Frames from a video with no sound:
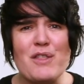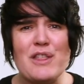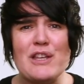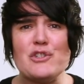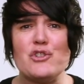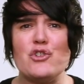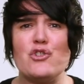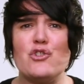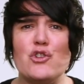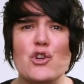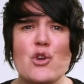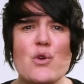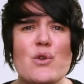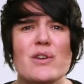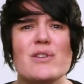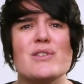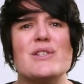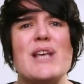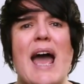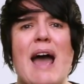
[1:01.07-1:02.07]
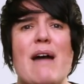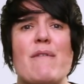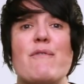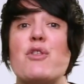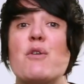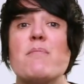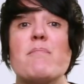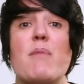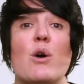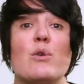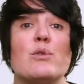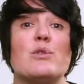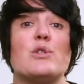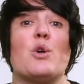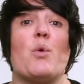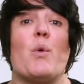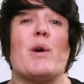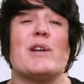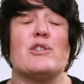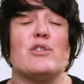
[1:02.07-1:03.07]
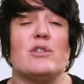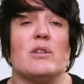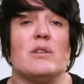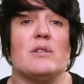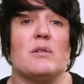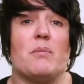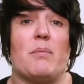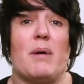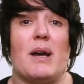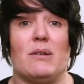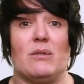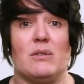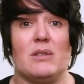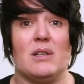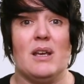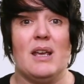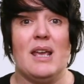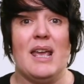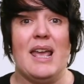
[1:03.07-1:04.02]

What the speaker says: that students have the most questions about.